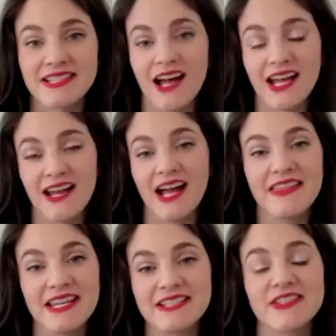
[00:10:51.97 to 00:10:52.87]
I
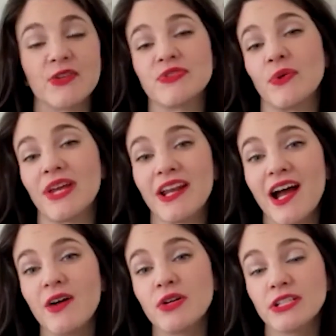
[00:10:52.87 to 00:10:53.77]
think so. So in
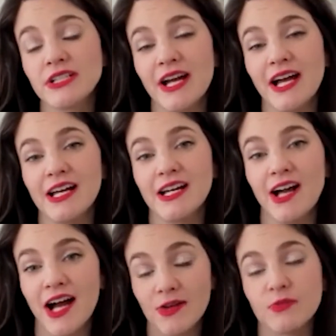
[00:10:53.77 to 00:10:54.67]

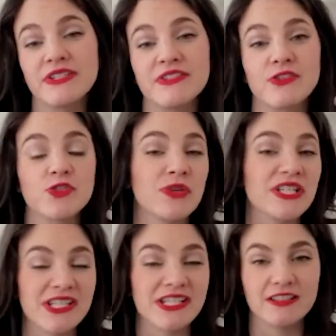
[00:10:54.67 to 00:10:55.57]
our research, we
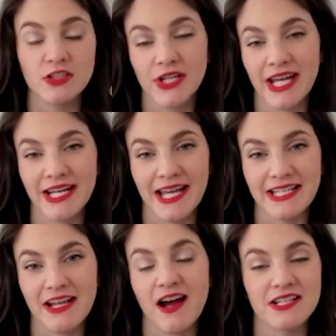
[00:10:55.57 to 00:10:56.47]
didn't look at
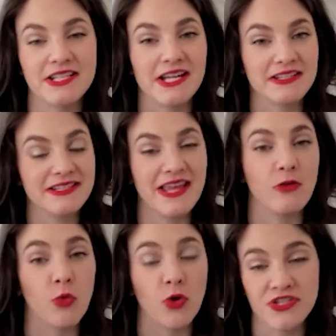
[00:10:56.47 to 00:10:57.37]
any contexts that
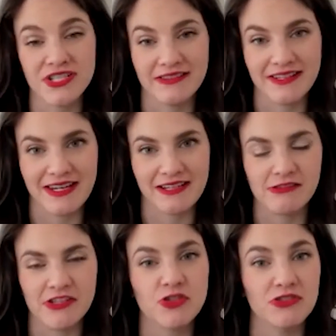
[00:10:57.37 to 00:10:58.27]
weren't in the
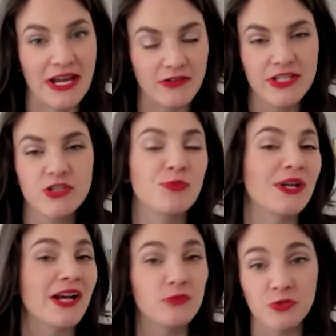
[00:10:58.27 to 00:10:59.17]
English language, but
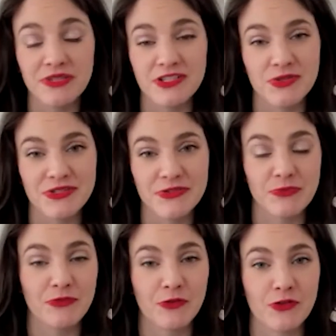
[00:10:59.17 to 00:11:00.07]
I will be doing
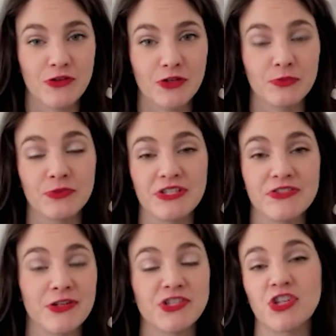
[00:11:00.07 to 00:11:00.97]
some further
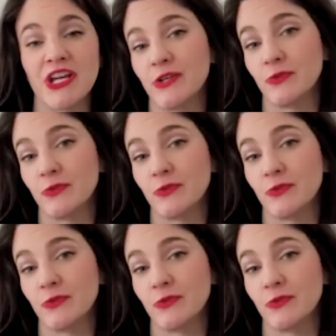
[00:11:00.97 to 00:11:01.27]
research in